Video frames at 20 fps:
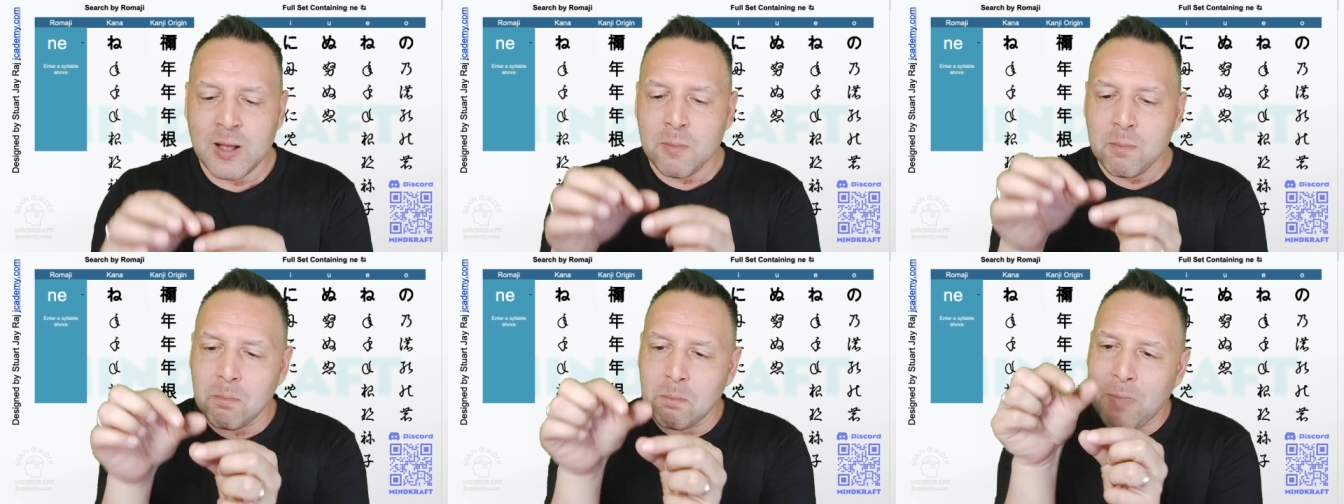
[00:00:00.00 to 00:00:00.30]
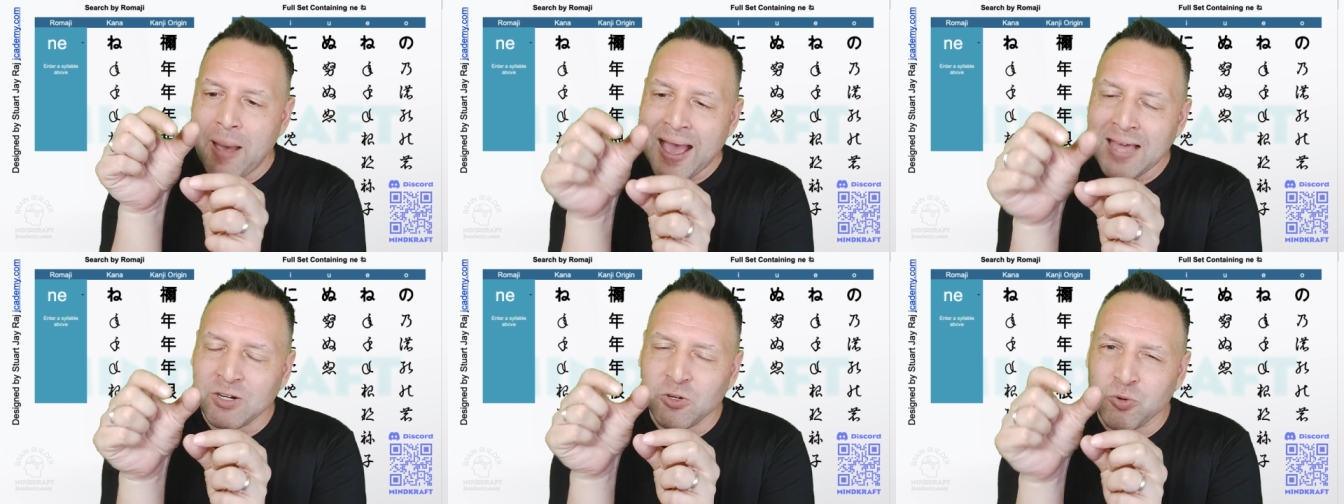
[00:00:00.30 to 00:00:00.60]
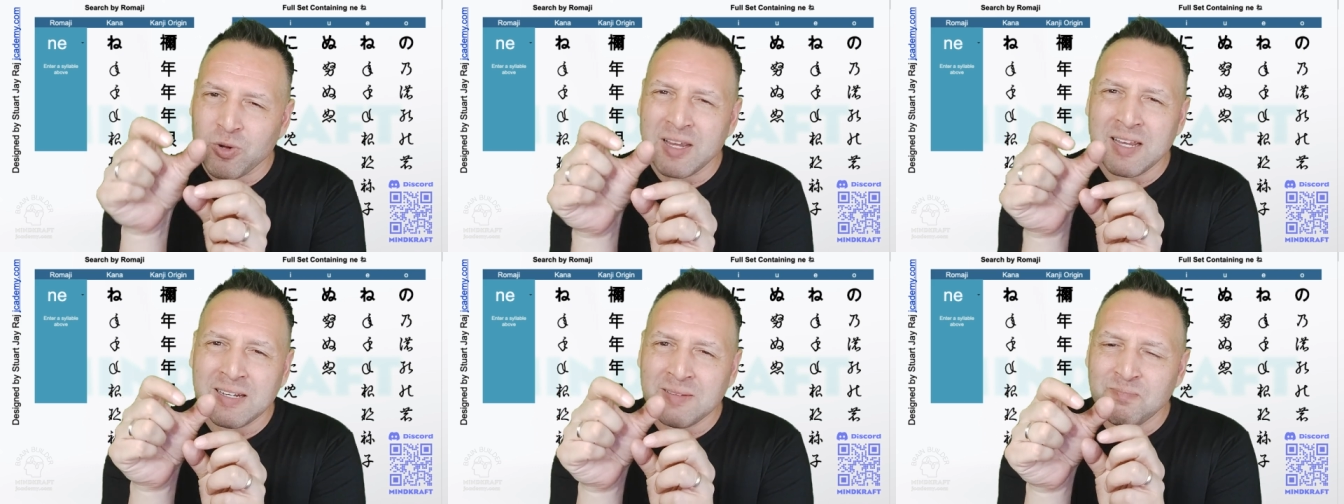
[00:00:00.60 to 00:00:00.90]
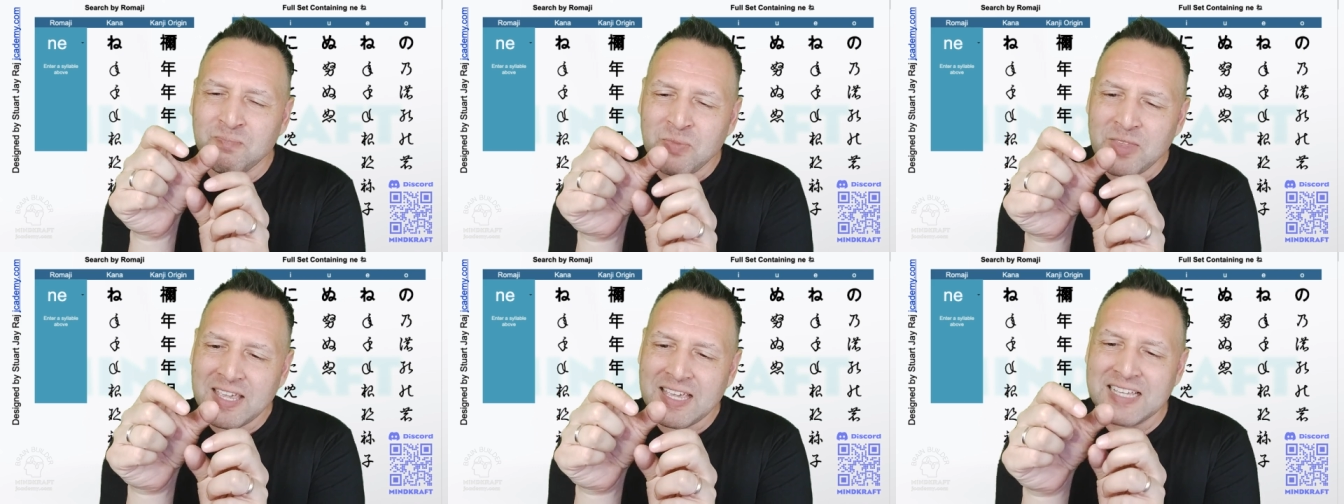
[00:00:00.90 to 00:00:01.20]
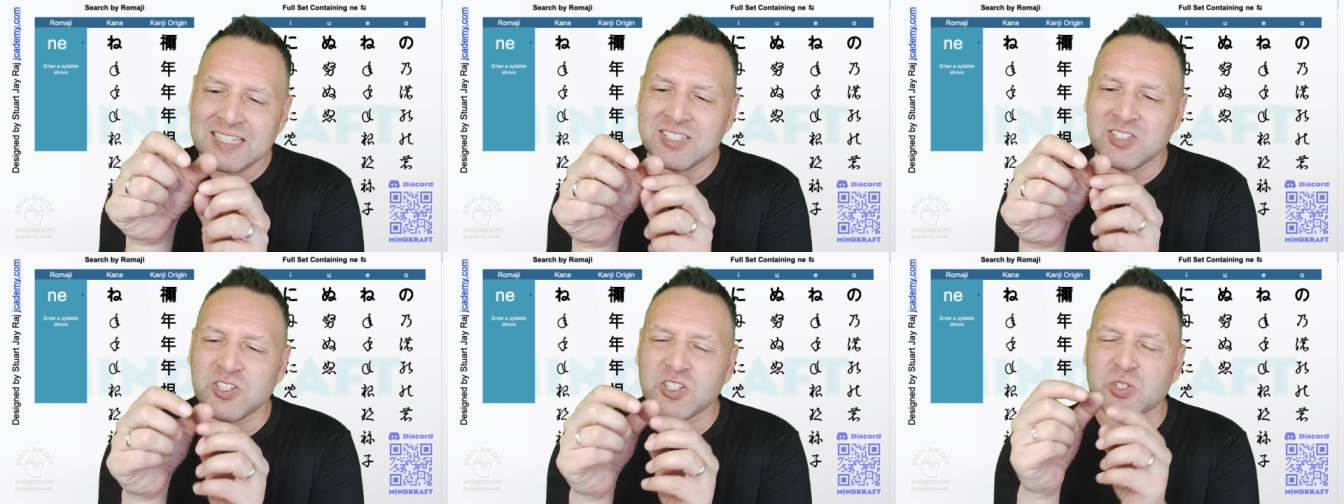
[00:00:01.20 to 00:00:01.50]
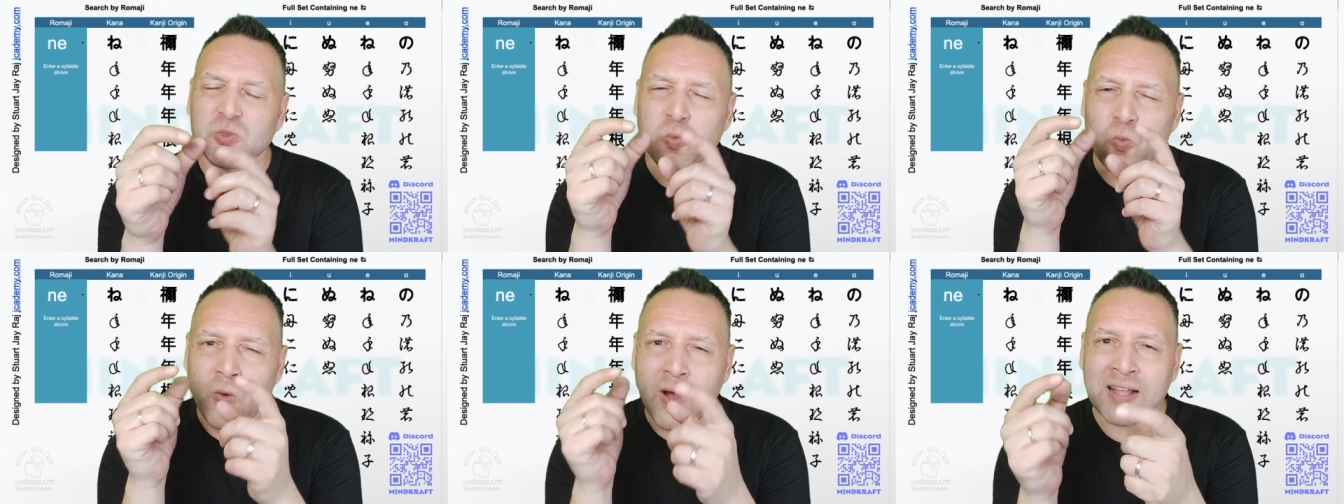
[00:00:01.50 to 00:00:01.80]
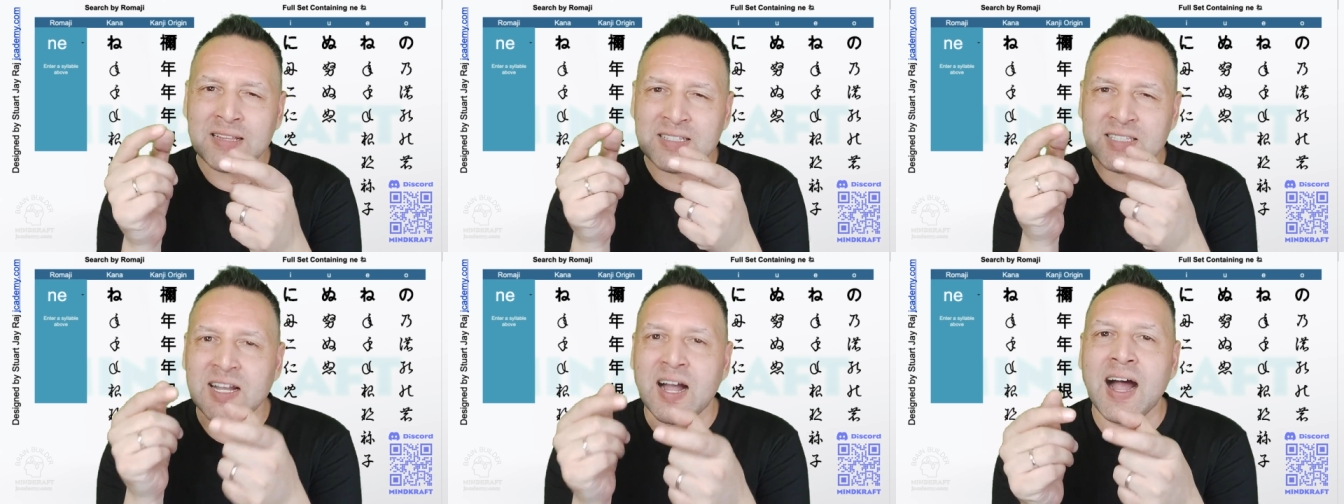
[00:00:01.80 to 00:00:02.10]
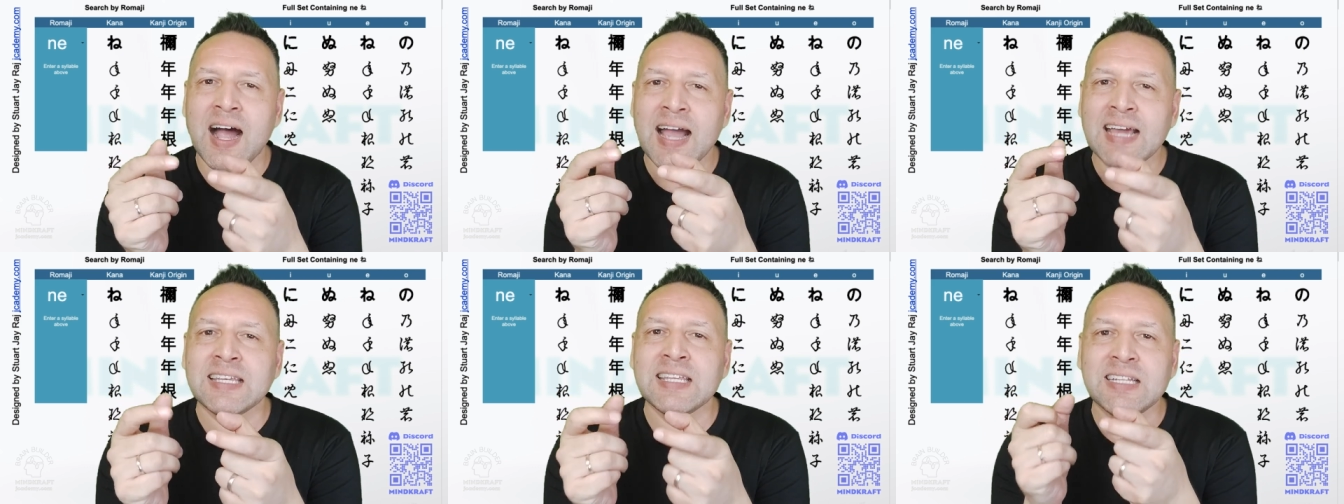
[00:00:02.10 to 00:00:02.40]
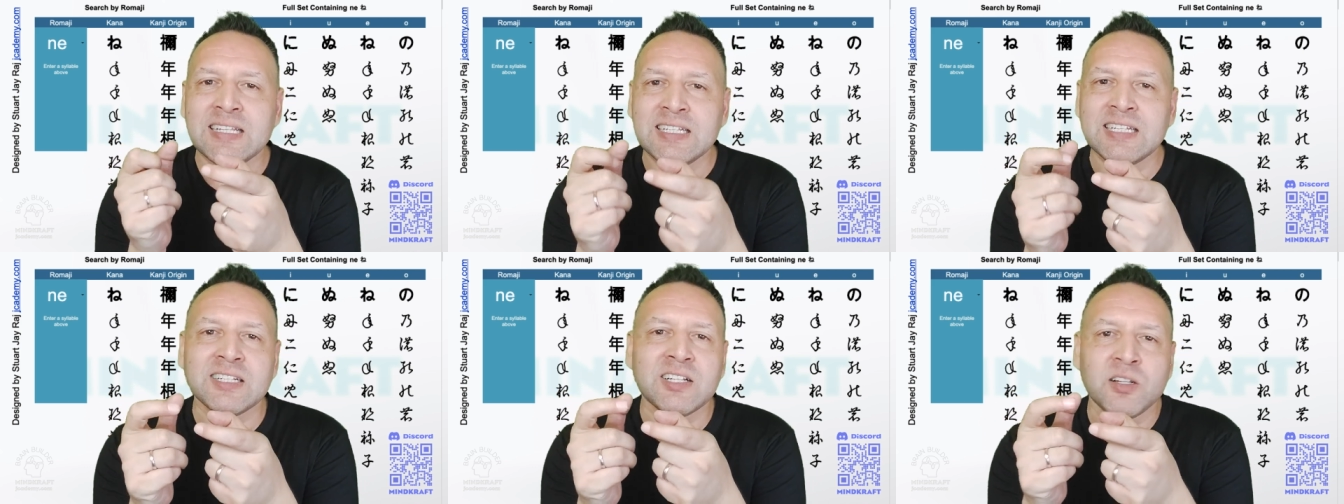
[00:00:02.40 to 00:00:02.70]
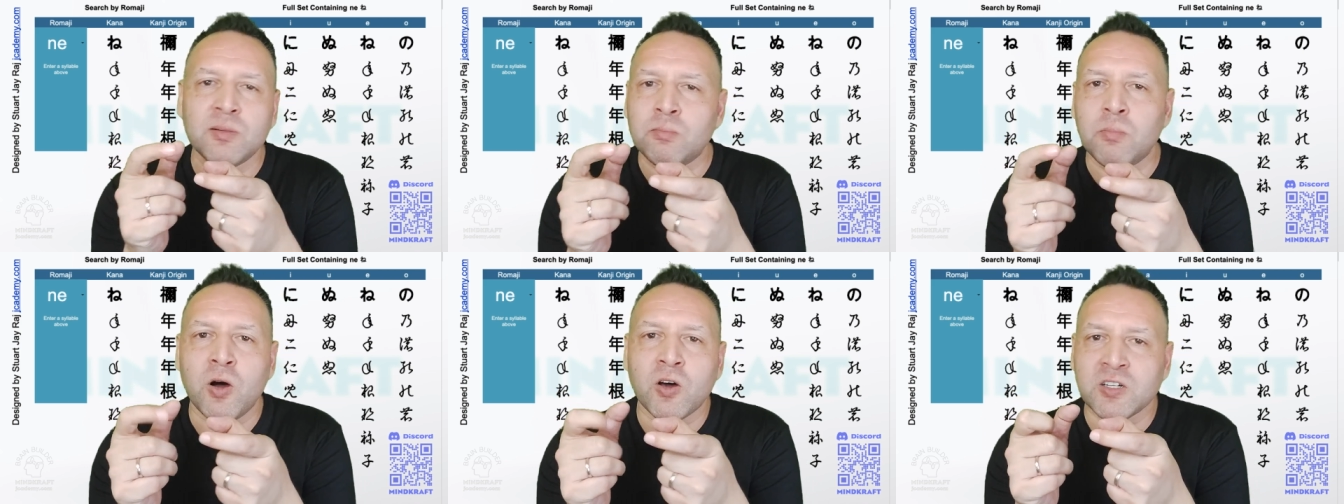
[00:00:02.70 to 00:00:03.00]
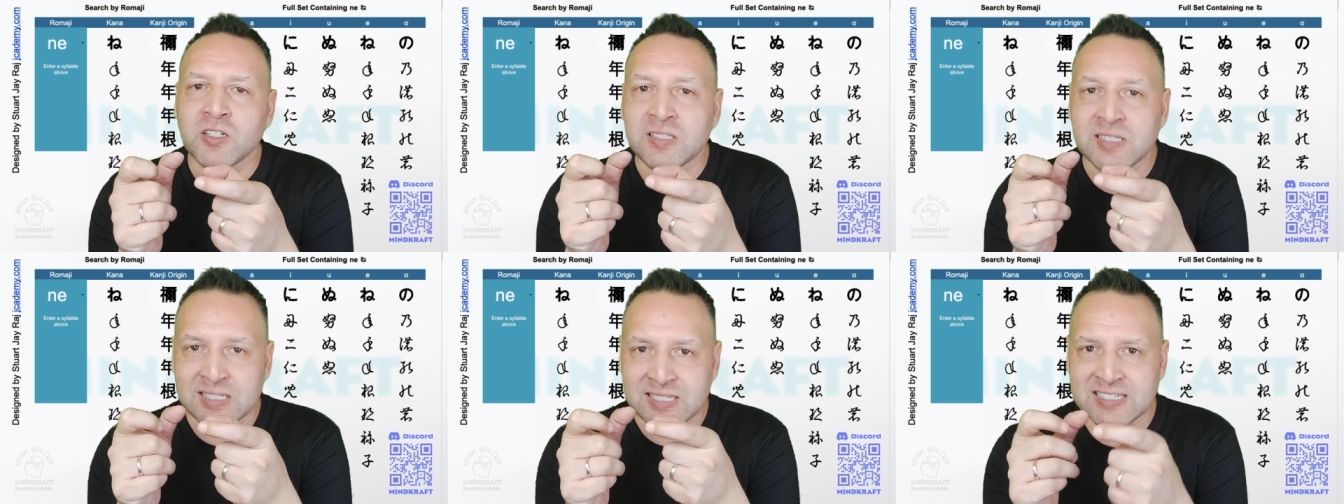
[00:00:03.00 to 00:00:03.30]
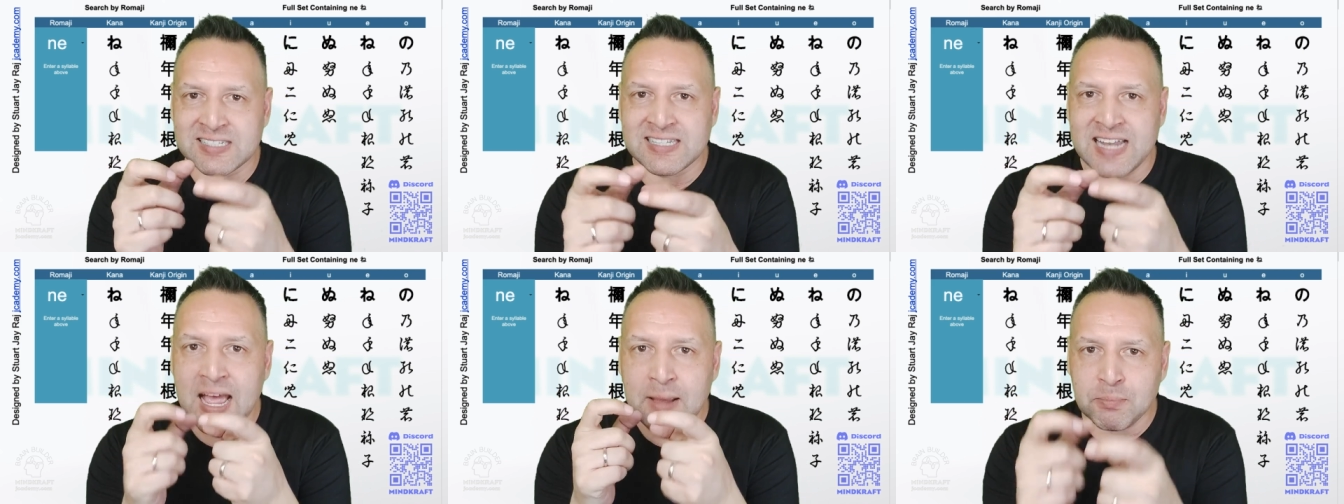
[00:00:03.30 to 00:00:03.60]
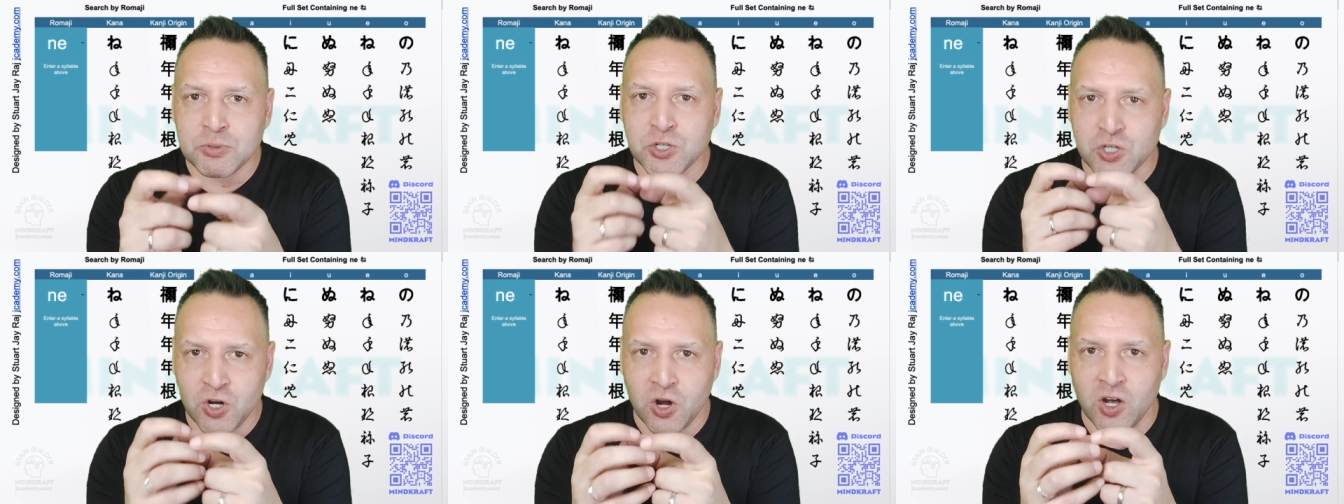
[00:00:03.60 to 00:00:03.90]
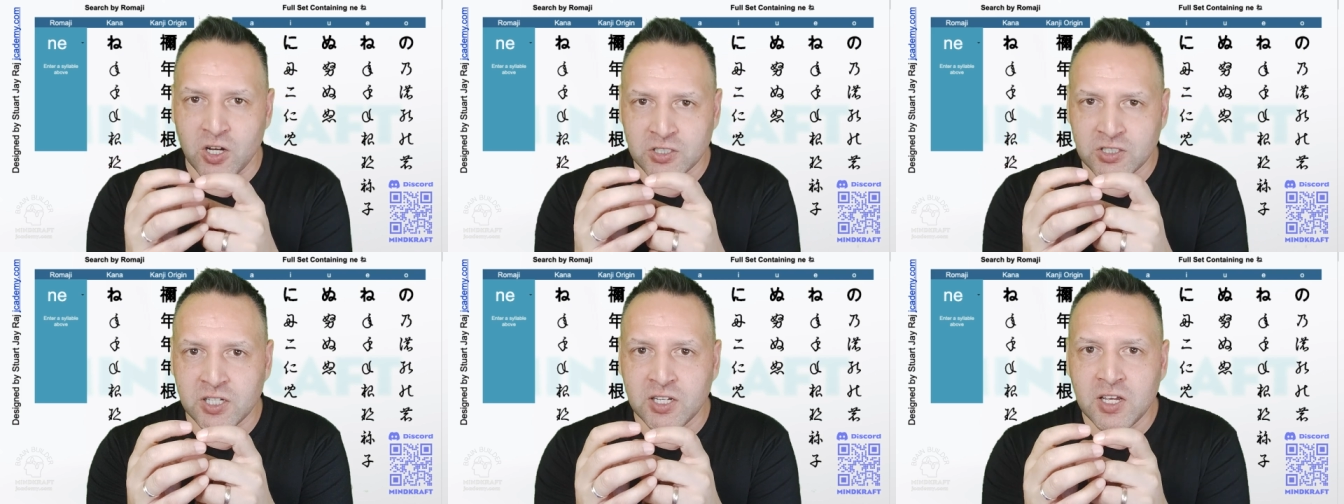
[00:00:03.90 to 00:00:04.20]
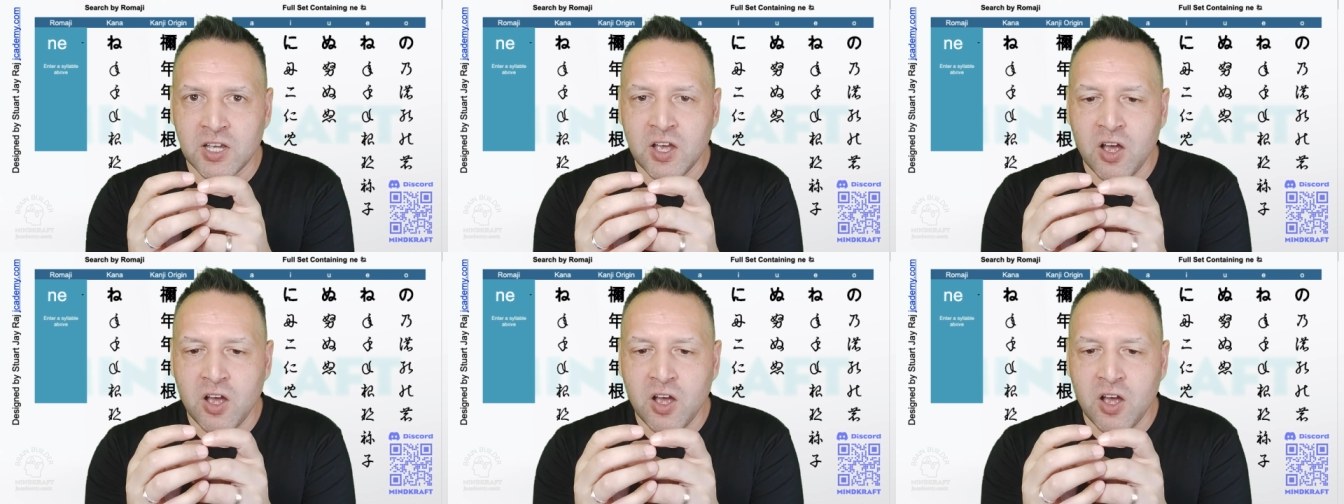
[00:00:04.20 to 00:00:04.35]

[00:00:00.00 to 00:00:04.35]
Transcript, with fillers: Mandarin is just one tiny little modern snapshot